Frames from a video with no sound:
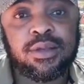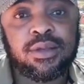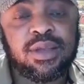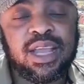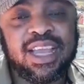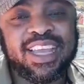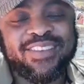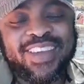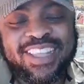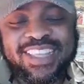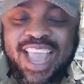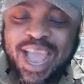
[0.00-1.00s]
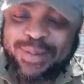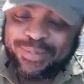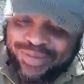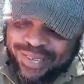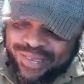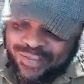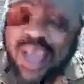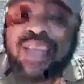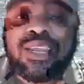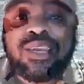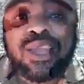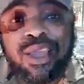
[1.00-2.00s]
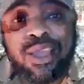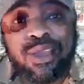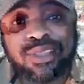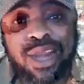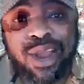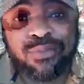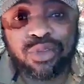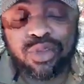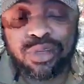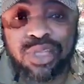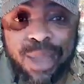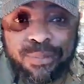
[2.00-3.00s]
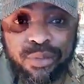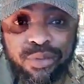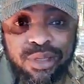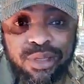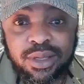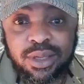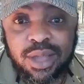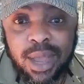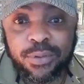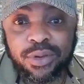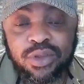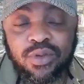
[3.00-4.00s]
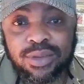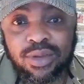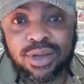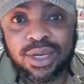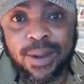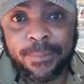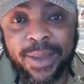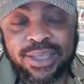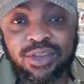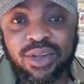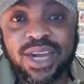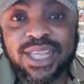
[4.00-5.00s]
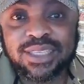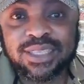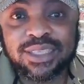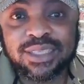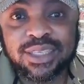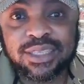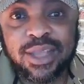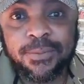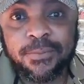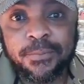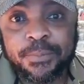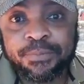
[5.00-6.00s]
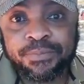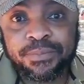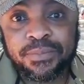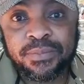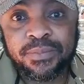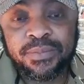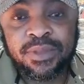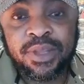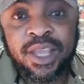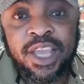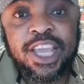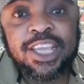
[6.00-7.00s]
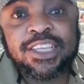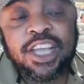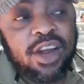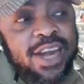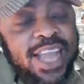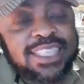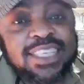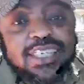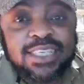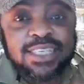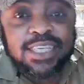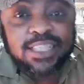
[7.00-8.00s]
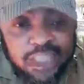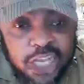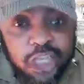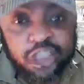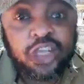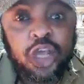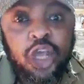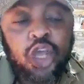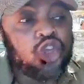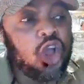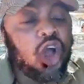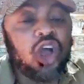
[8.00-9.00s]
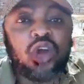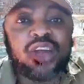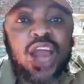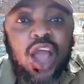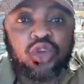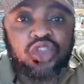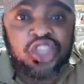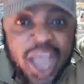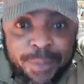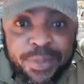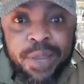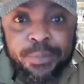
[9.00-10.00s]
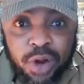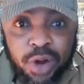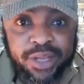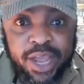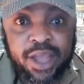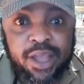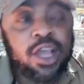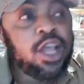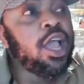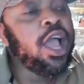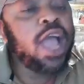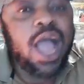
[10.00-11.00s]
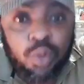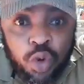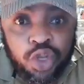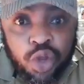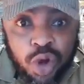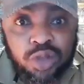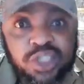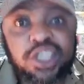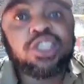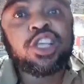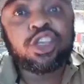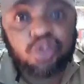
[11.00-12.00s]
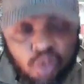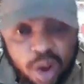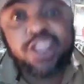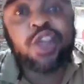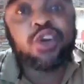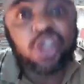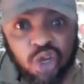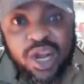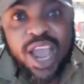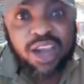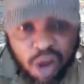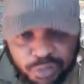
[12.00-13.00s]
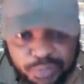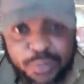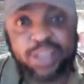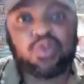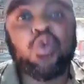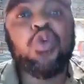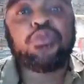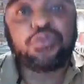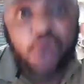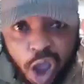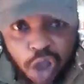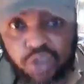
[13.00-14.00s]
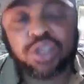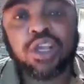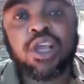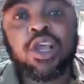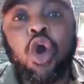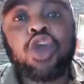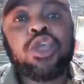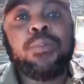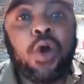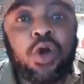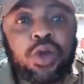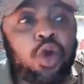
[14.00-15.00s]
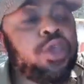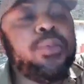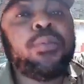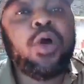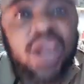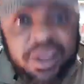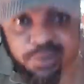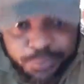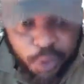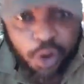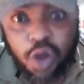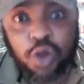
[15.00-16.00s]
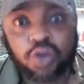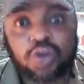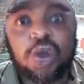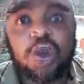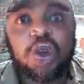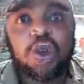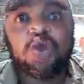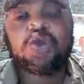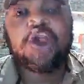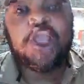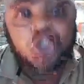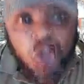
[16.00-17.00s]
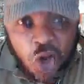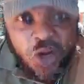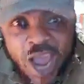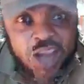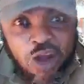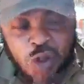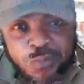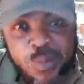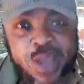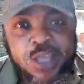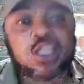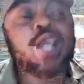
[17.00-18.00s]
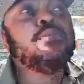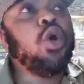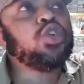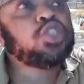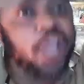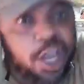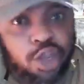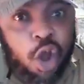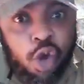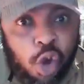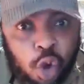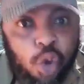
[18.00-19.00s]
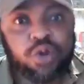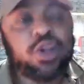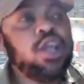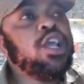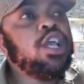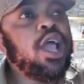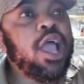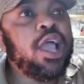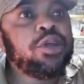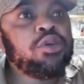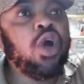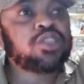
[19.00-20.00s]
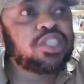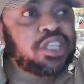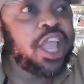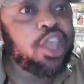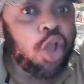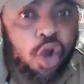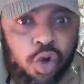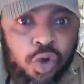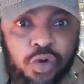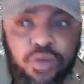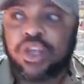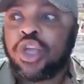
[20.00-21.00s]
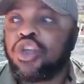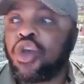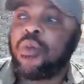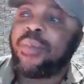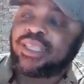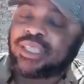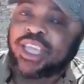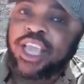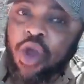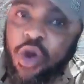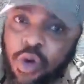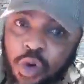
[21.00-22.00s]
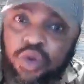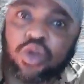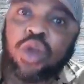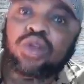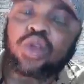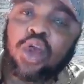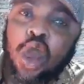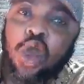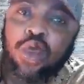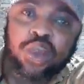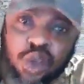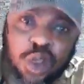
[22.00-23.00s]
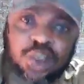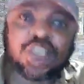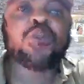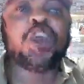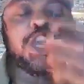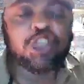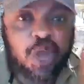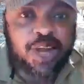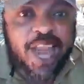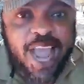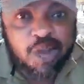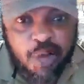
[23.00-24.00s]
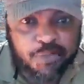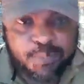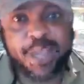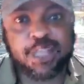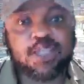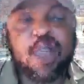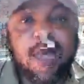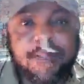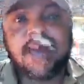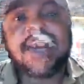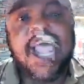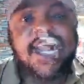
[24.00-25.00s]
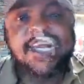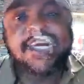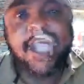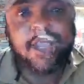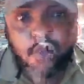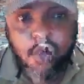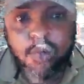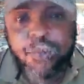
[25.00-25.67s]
I went to Aburi. When did they travel to the Aburi? Aburi you are talking about. Is it not 1967? Is it not 1966? Your another Onyamiri brother, Aguyi Ronsi, destroyed the regional government. We fought. Oyibo left for us. Regional government. Igbo stay your own. North stay your own. Yoruba stay your own. Control your own resources. Regional government. Your brother lead a coup